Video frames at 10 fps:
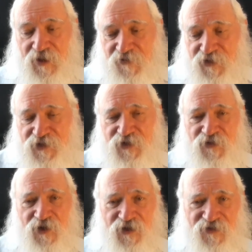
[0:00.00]
First of
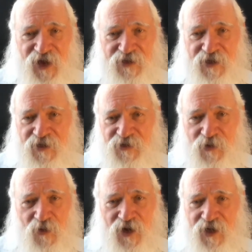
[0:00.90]
all, the fact that there's
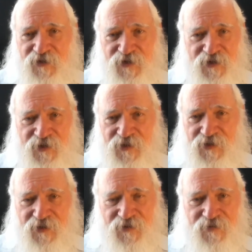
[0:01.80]
no conscience.